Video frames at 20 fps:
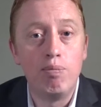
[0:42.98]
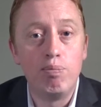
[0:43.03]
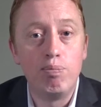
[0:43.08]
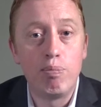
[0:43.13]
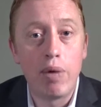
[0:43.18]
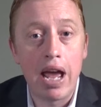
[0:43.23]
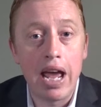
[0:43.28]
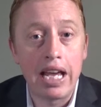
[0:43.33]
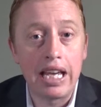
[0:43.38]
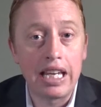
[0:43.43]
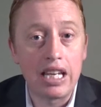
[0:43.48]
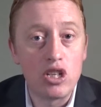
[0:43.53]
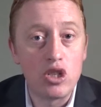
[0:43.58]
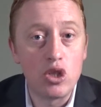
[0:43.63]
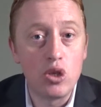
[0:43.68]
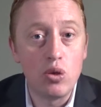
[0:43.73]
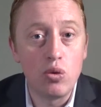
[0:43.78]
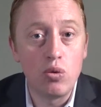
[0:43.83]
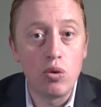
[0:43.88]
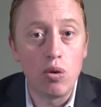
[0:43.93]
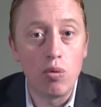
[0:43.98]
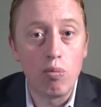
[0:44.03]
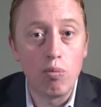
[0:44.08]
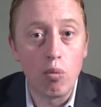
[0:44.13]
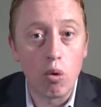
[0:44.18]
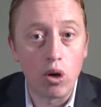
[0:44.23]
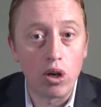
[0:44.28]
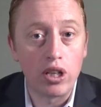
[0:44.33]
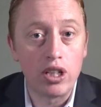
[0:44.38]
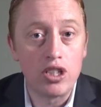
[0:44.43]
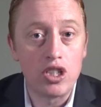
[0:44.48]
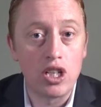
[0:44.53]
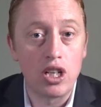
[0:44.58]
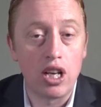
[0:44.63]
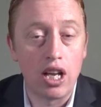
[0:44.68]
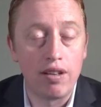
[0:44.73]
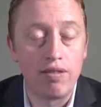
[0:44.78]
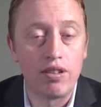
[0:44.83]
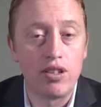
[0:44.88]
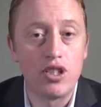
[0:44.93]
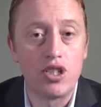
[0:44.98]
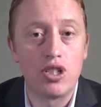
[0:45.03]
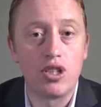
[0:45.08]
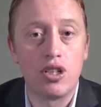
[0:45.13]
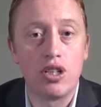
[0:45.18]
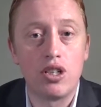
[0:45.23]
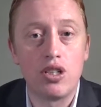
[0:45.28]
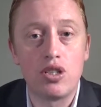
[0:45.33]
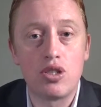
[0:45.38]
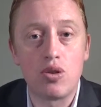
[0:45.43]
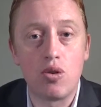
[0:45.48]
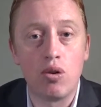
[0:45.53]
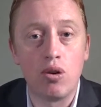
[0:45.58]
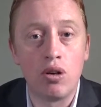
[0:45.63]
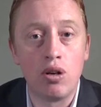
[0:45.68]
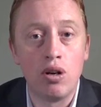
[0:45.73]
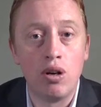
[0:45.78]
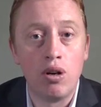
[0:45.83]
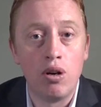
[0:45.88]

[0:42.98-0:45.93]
bank issued mortgage life insurance or